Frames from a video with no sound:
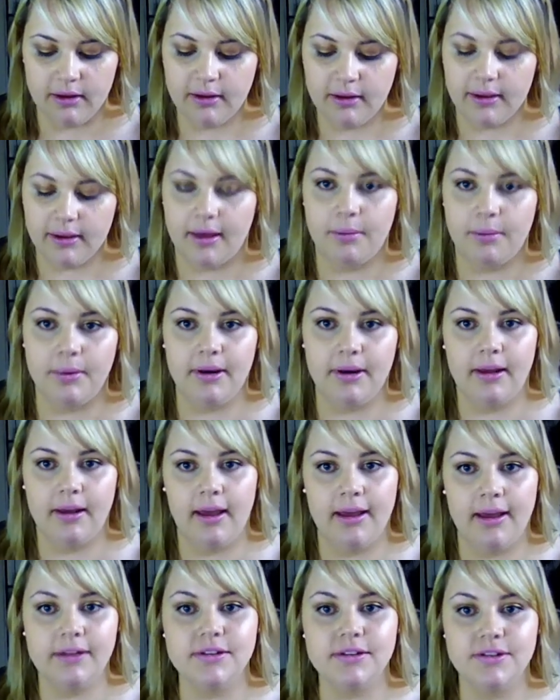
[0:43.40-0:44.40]
Yeah, but I
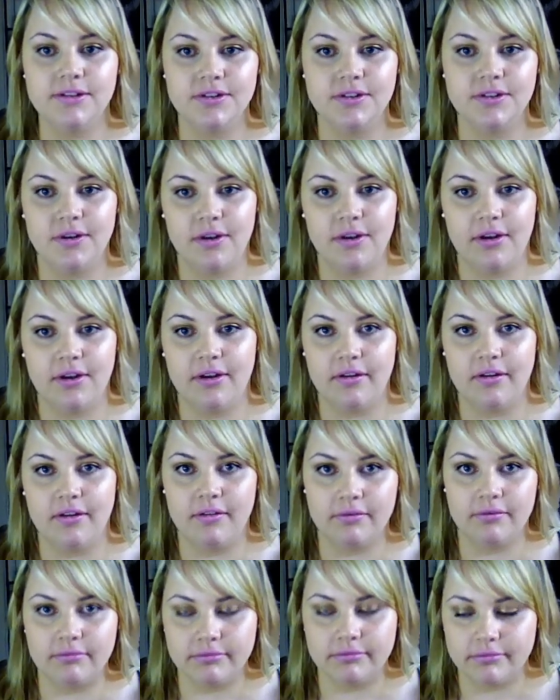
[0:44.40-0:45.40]
had
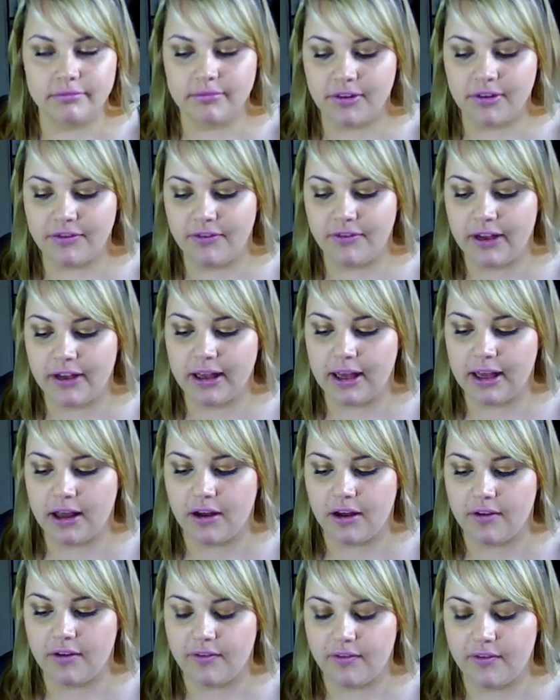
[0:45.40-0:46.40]
the feeling
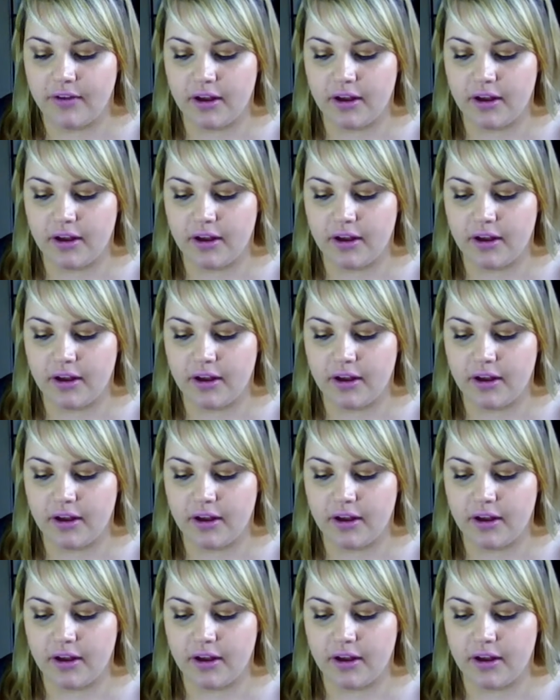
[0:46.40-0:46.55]
of